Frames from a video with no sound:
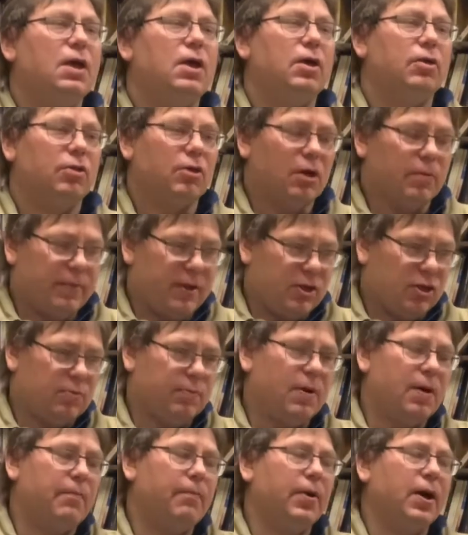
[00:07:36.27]
It's all based
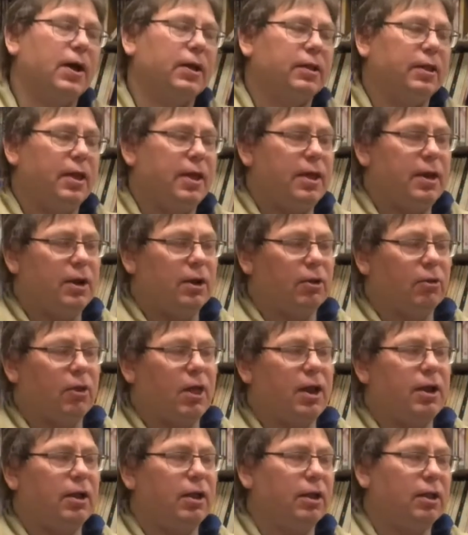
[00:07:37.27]
upon Bakhtin and a
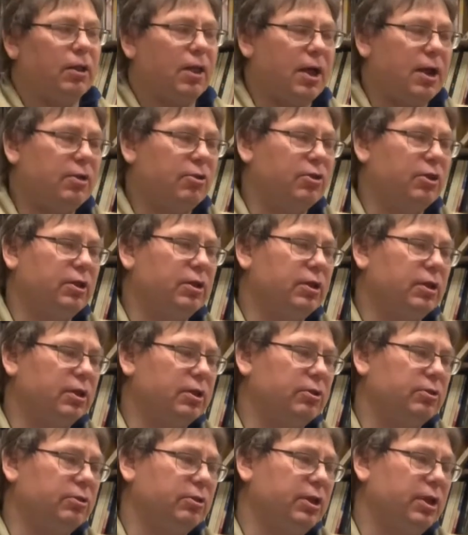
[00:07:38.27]
lot of the
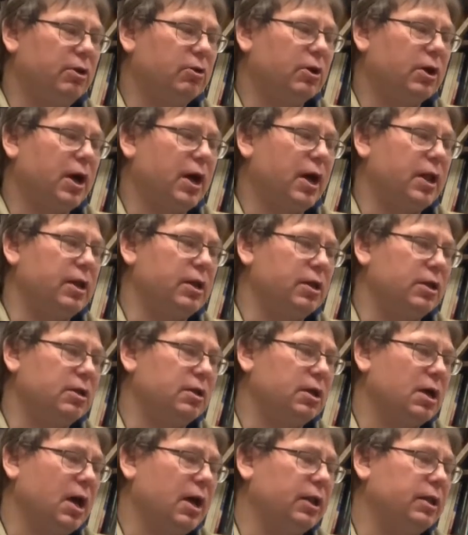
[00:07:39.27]

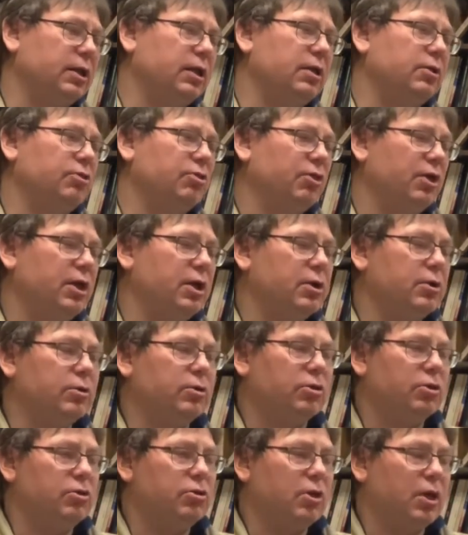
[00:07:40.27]
neo-Kantian
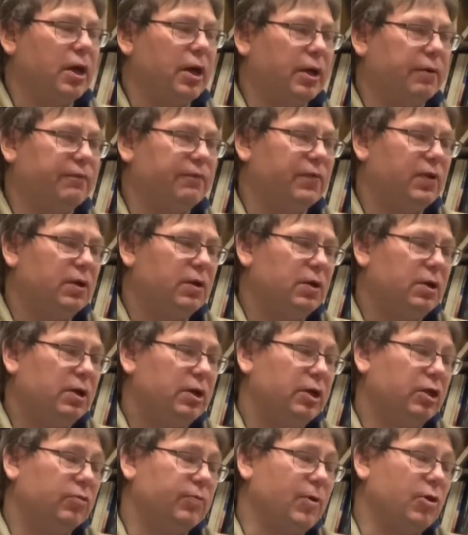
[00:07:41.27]
thinkers, and
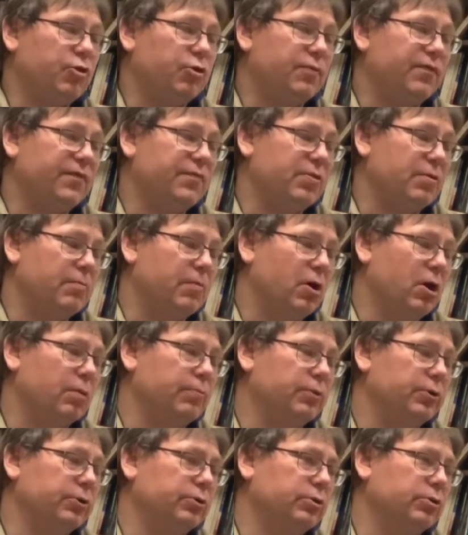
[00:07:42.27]
especially from the
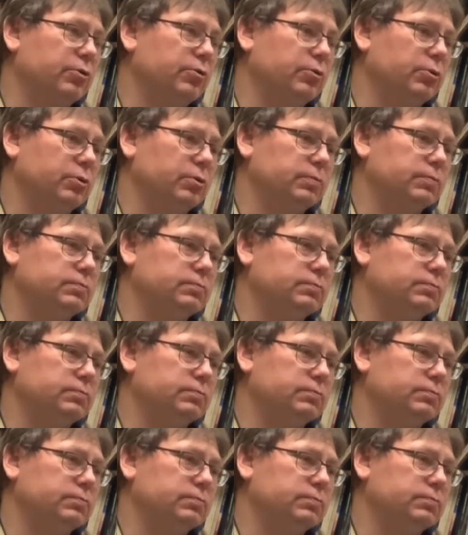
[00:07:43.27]
Marburg school.